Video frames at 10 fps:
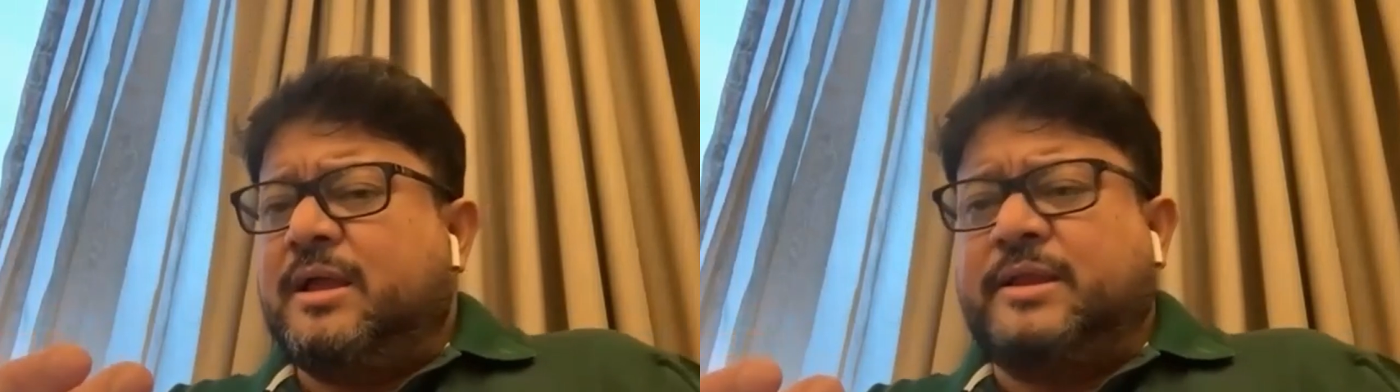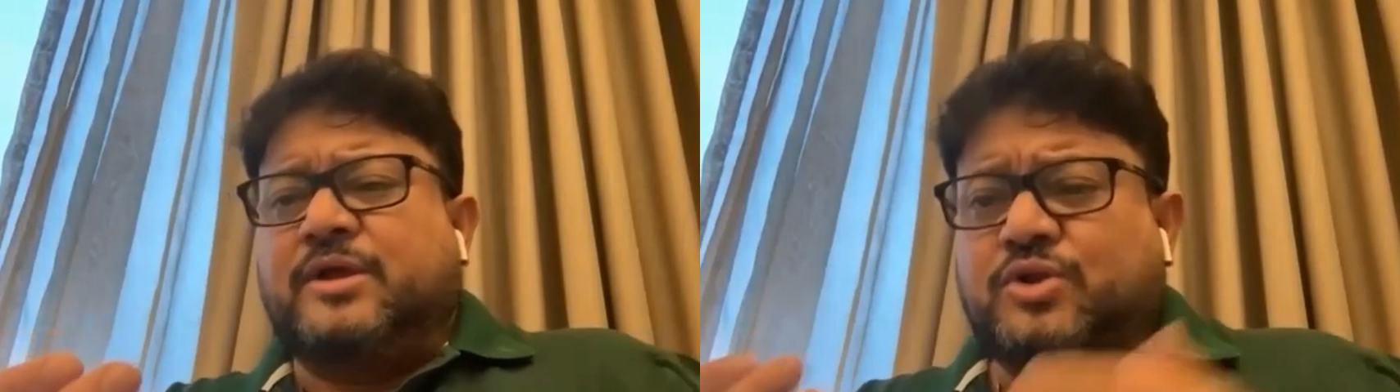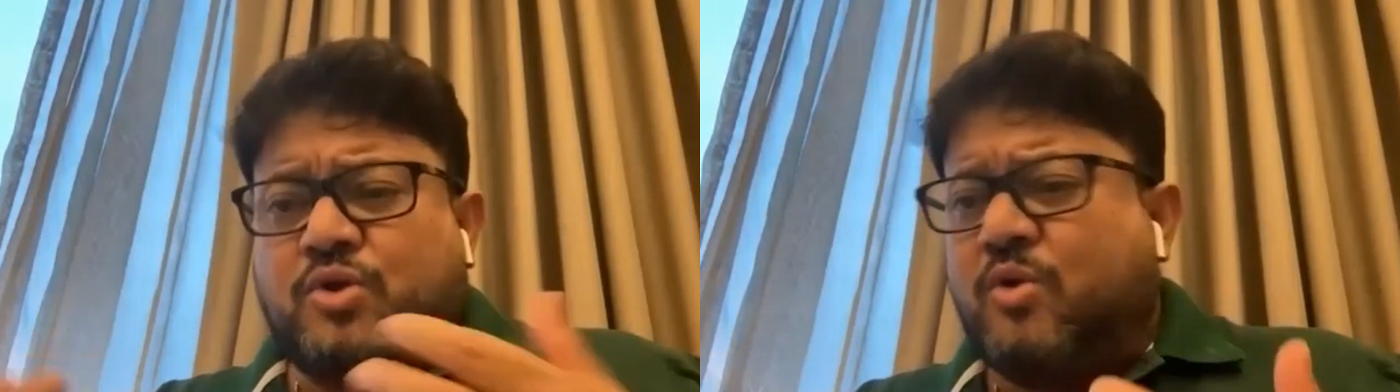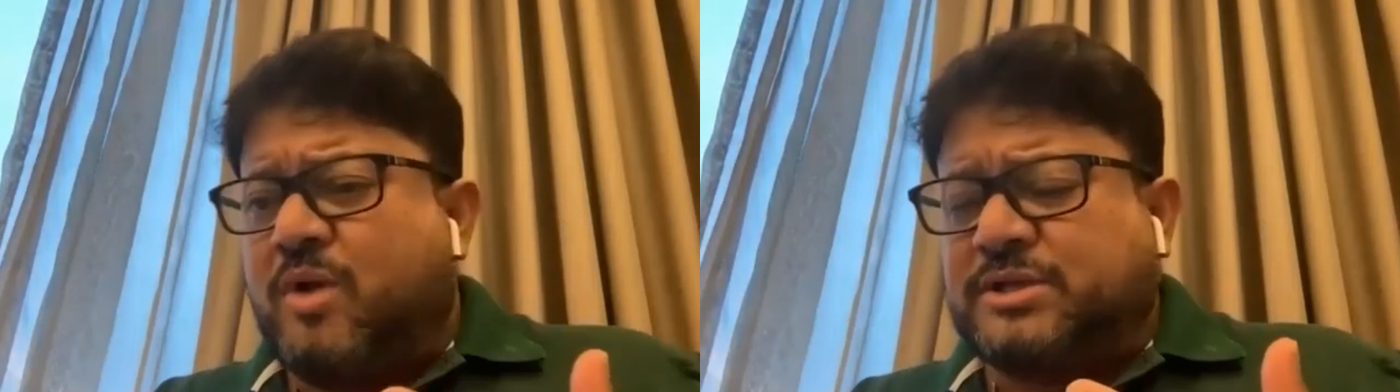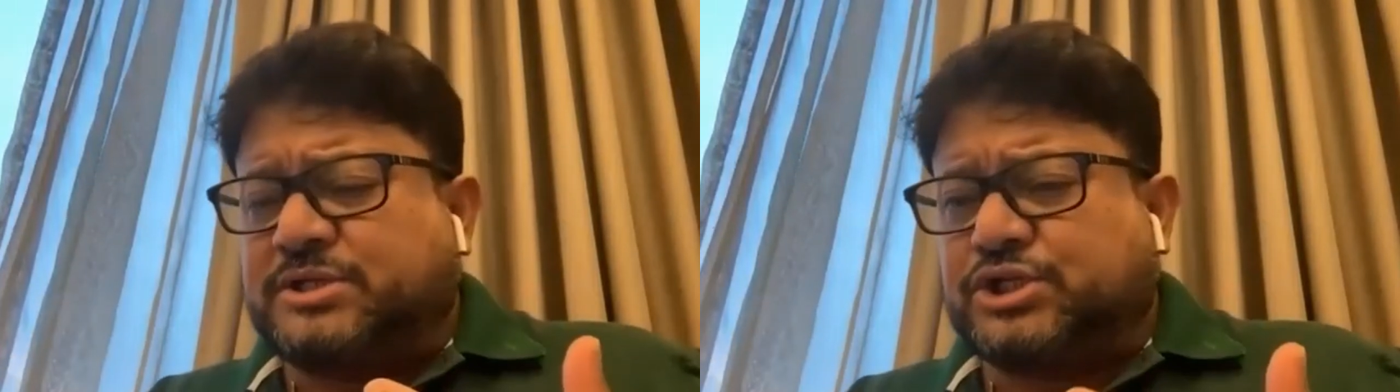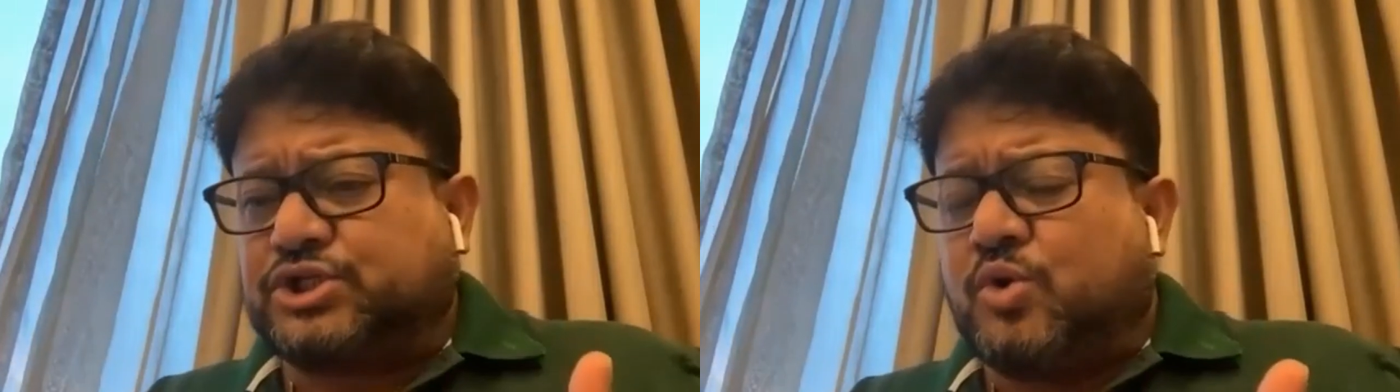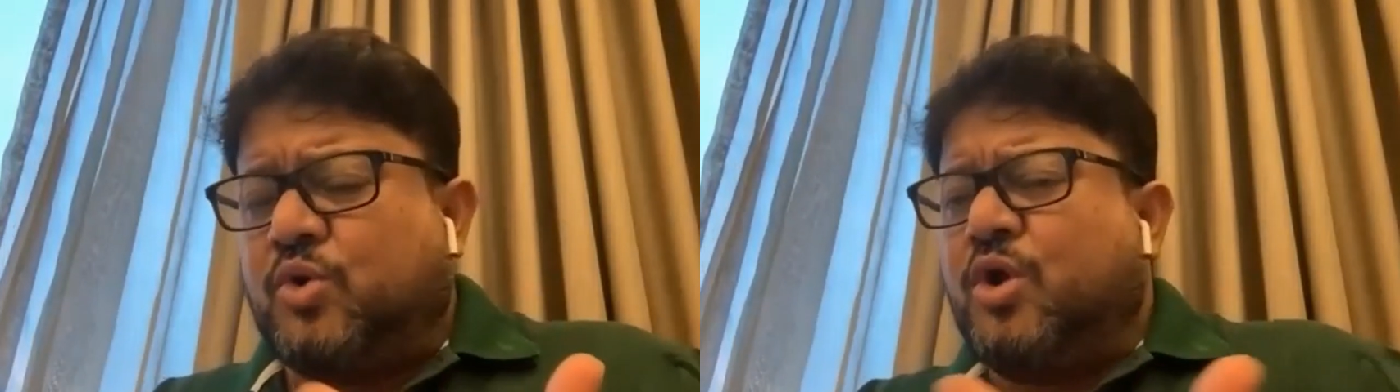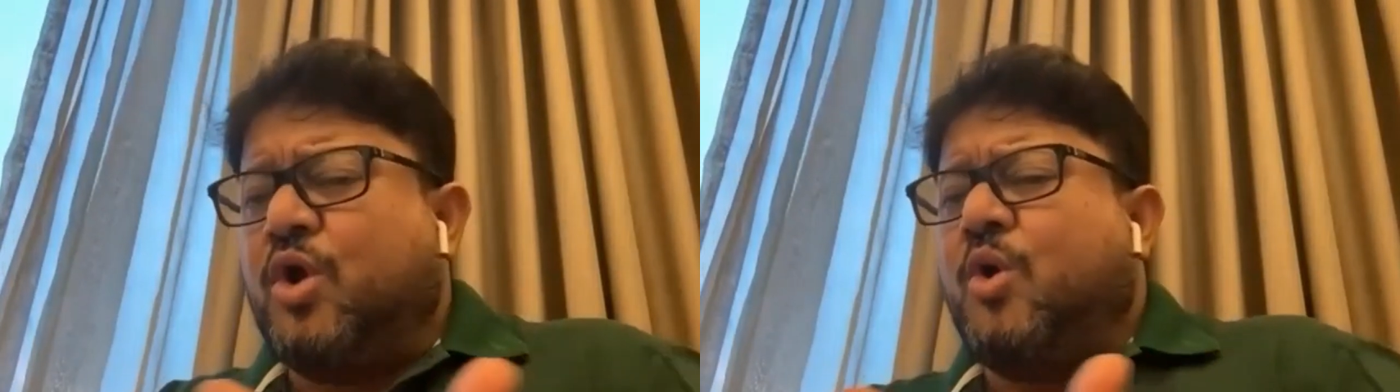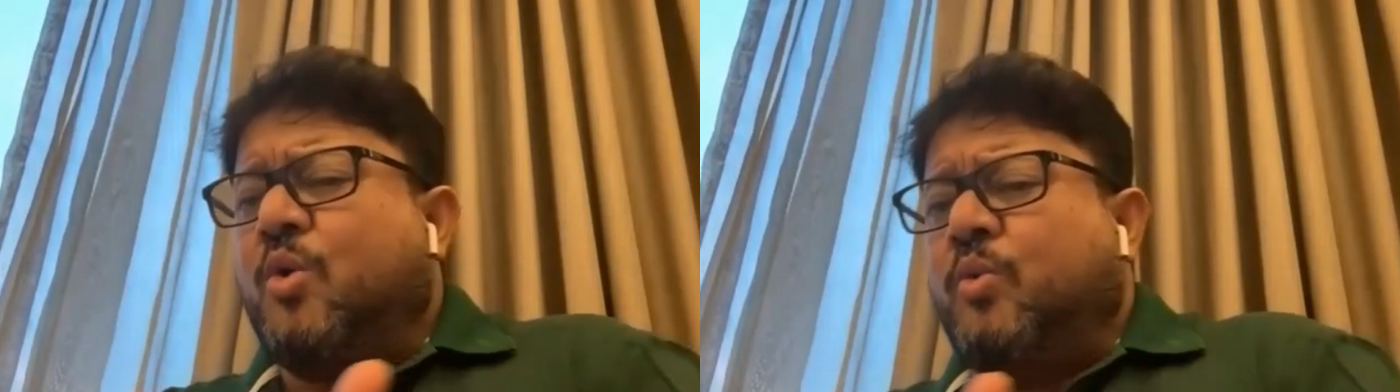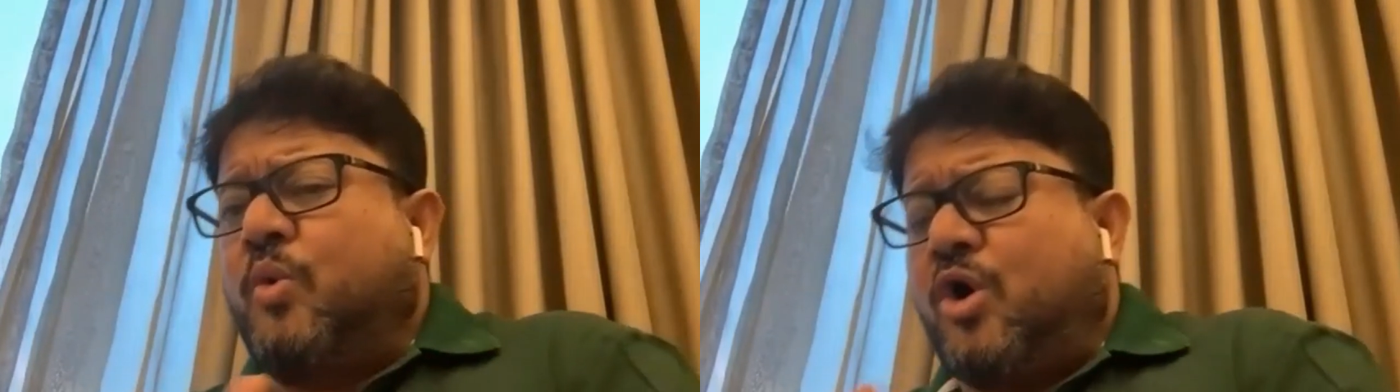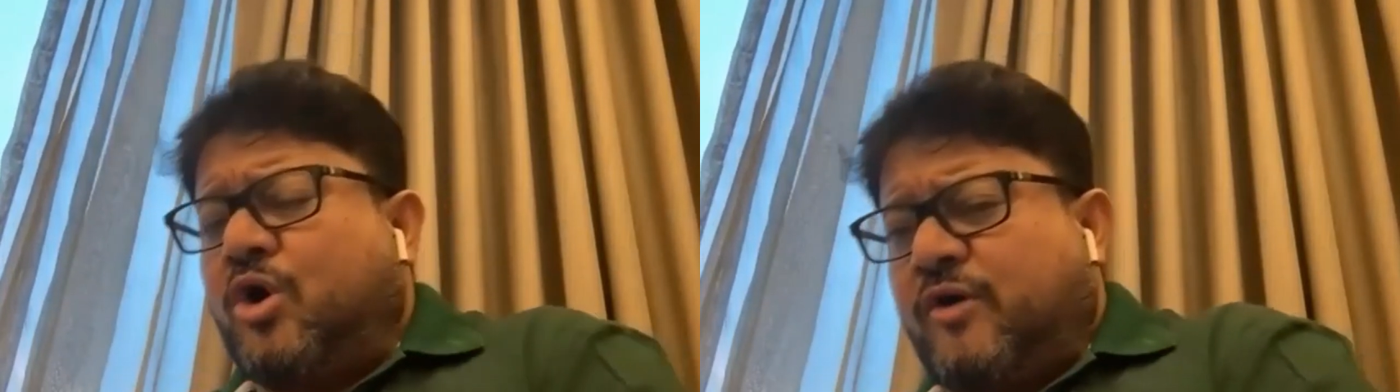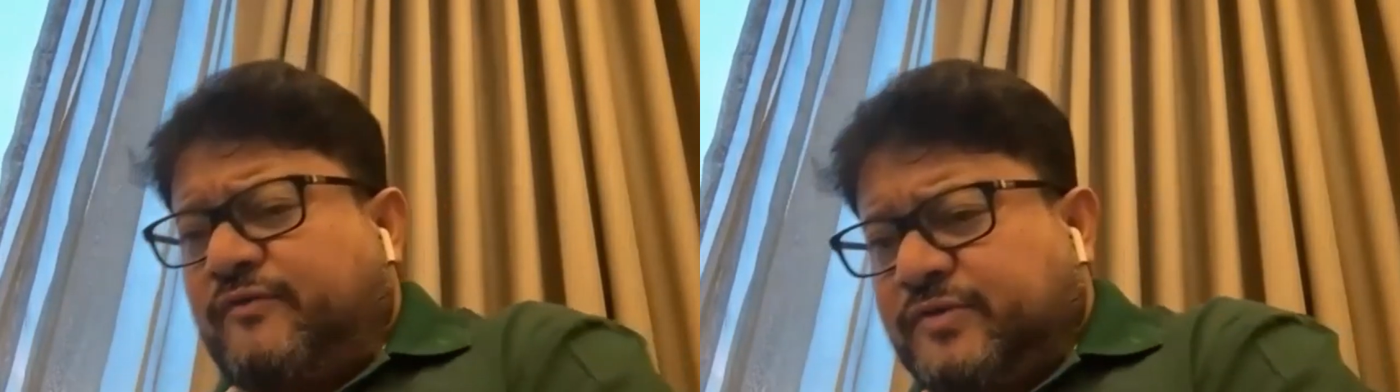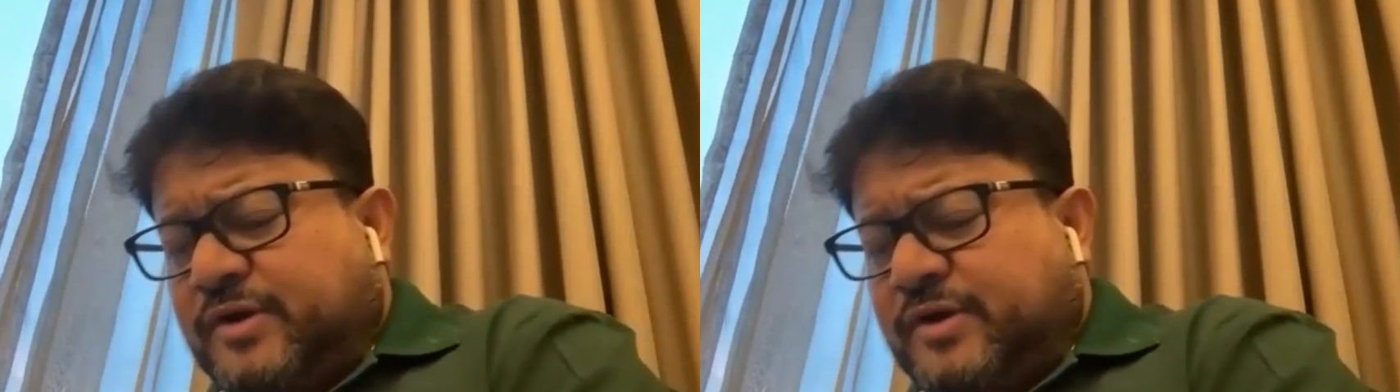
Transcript: there are no runs are scored, walk off